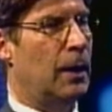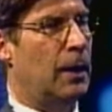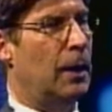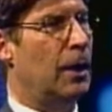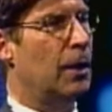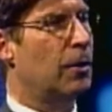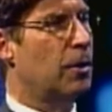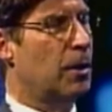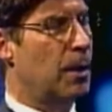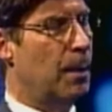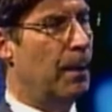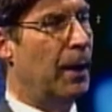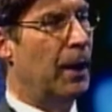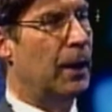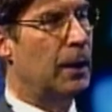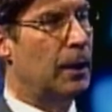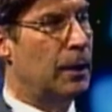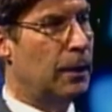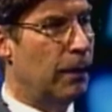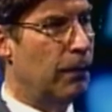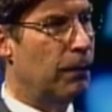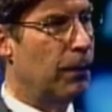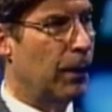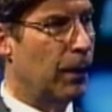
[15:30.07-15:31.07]
It's to make
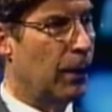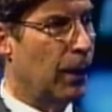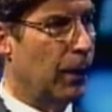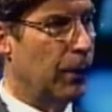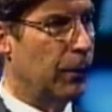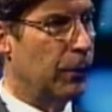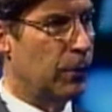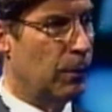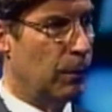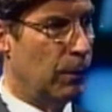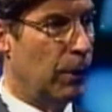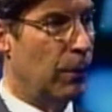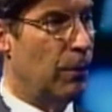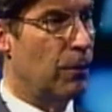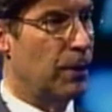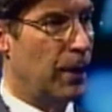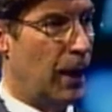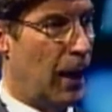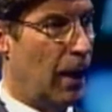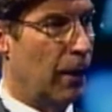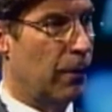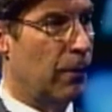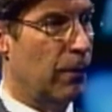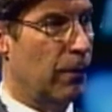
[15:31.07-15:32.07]
it difficult to reduce
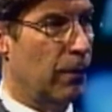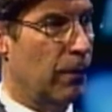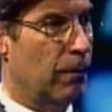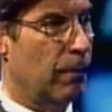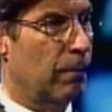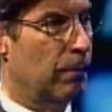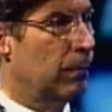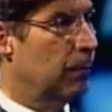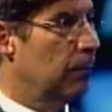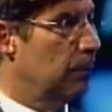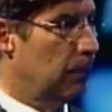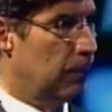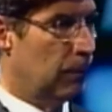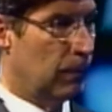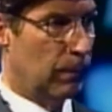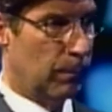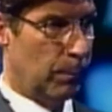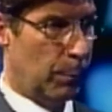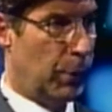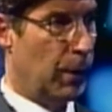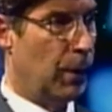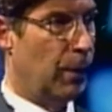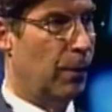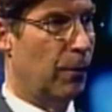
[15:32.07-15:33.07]
taxes,
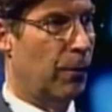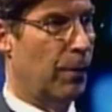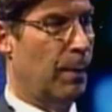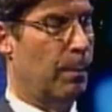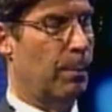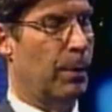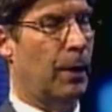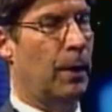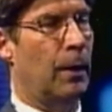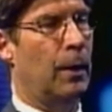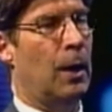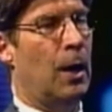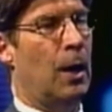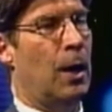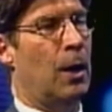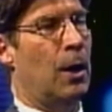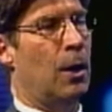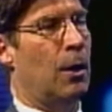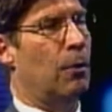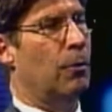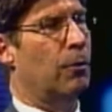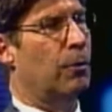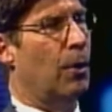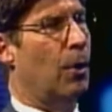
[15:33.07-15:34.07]
pure and simple.
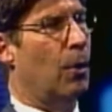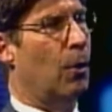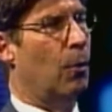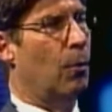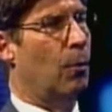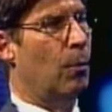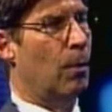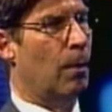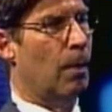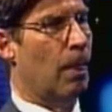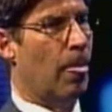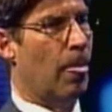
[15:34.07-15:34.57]
So